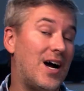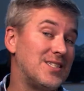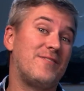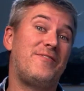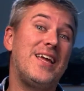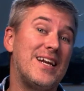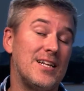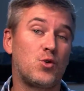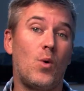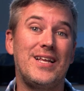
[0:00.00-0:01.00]
undefeated
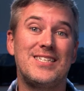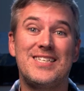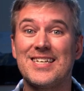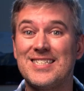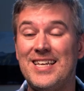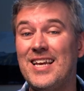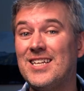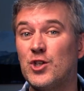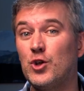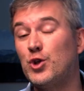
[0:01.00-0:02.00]
in
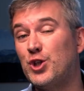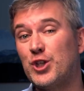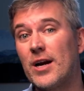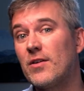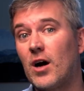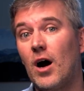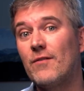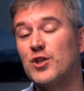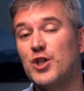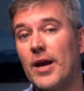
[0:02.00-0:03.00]
2016 to share the
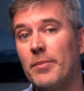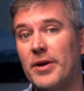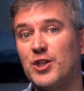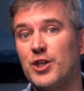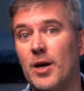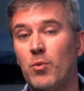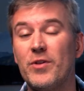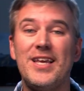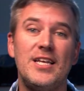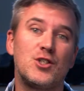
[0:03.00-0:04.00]
conference championship
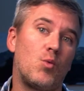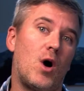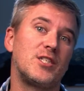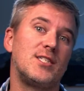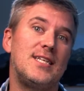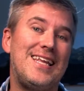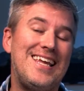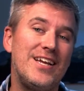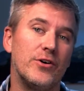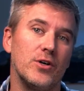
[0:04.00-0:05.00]
with the Eastern Washington
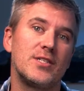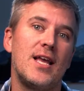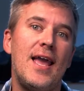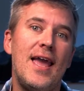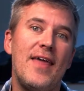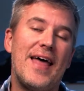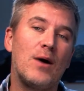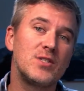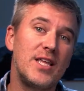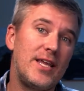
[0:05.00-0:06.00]
Eagles.
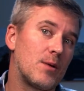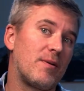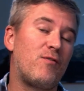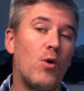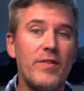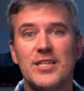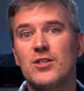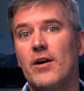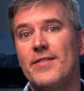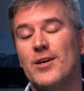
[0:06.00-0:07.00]
That was the year before they
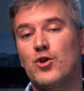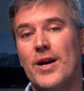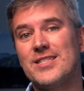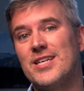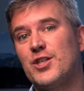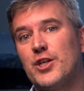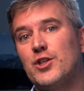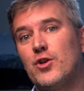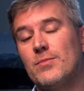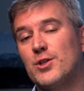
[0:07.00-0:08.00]
started their transition
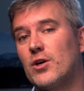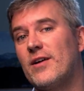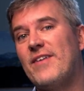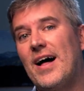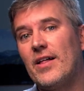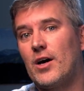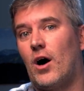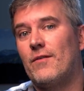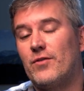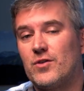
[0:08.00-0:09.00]
to the Missouri Valley
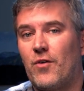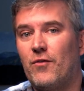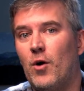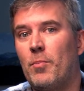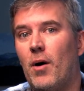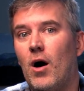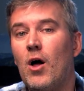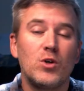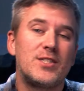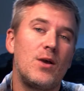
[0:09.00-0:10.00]
Conference for football,
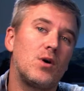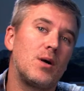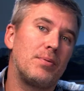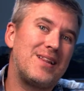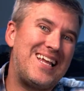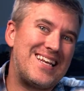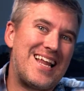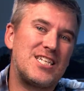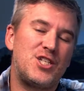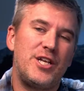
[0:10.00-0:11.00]
which they will complete
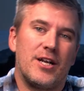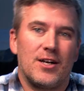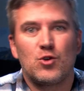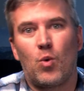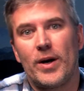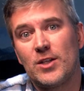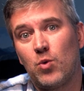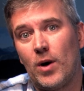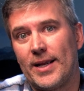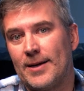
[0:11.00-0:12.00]
next year in
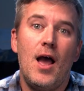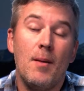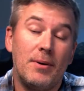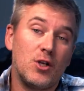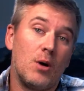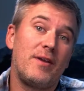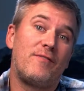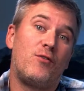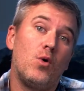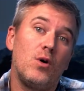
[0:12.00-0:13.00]
2020. But don't be
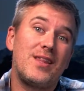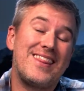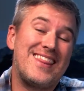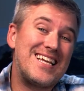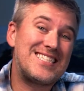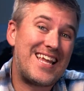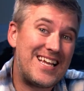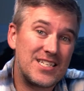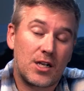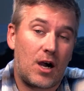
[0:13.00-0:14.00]
fooled, this
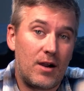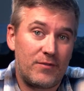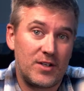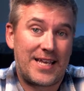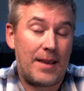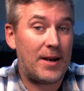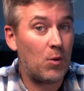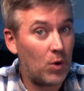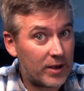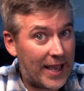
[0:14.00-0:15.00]
is a conference game, and
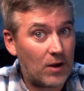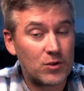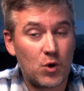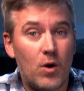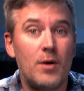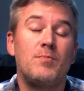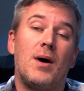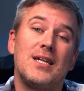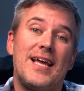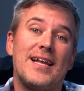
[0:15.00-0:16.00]
it will count toward
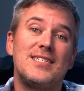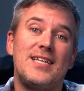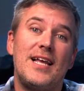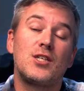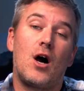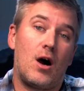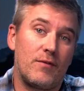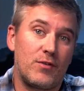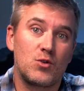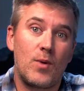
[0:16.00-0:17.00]
Montana State's
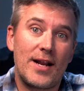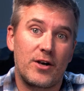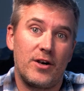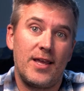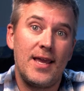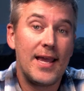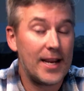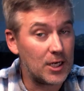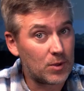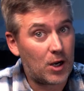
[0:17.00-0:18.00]
conference record.
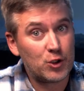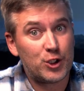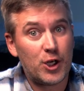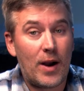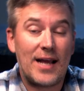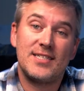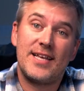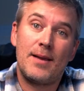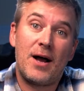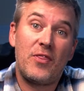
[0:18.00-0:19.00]
Here's what Coach Choate had to
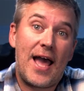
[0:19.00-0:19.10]
say about